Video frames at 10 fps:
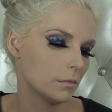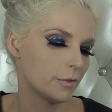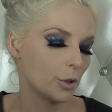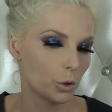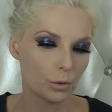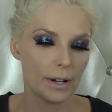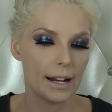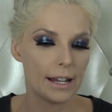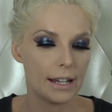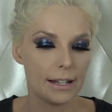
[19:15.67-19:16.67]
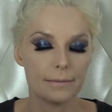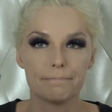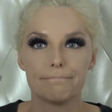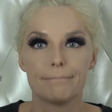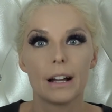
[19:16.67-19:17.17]
Photo Ready,
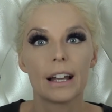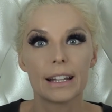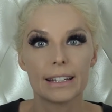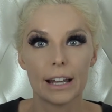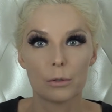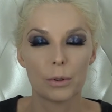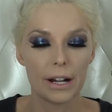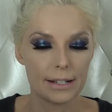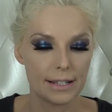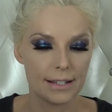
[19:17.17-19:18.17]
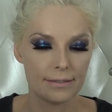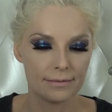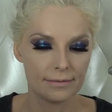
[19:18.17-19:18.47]
yeah right.